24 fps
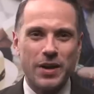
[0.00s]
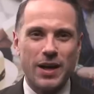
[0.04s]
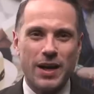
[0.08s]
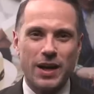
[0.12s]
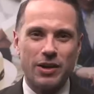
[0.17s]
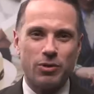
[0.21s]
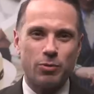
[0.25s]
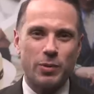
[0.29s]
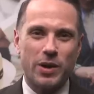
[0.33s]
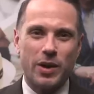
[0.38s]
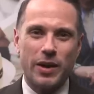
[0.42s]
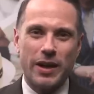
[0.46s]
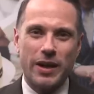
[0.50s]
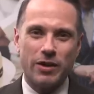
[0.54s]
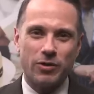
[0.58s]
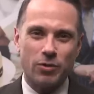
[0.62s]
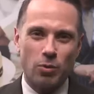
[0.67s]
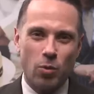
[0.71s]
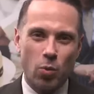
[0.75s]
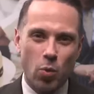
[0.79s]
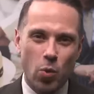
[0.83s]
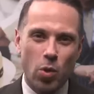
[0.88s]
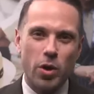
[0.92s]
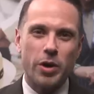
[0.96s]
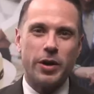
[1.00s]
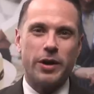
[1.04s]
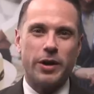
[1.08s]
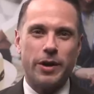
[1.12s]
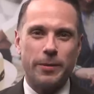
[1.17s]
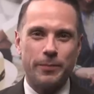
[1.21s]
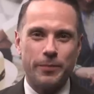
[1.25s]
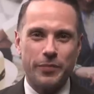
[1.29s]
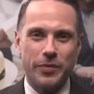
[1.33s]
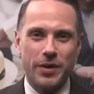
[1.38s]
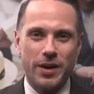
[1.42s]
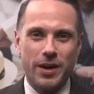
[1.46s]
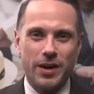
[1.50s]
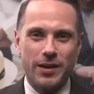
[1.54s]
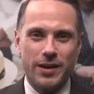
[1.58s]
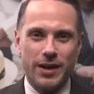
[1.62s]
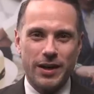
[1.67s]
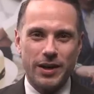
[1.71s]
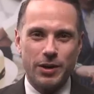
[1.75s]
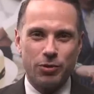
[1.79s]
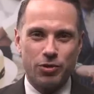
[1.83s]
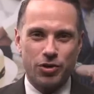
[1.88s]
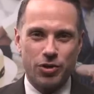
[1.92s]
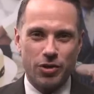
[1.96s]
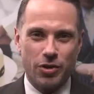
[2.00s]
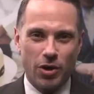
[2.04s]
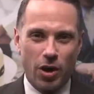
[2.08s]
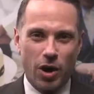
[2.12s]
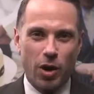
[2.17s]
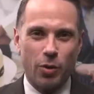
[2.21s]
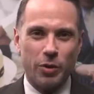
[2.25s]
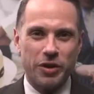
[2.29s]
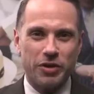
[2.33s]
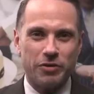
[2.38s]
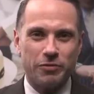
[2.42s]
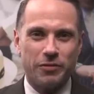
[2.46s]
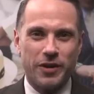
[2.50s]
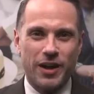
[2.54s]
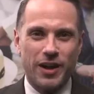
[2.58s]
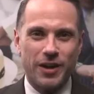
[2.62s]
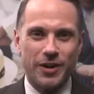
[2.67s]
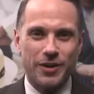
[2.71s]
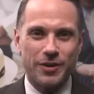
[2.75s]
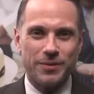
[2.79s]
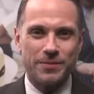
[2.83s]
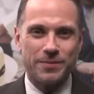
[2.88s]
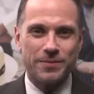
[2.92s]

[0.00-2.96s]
as well as one that you should always follow.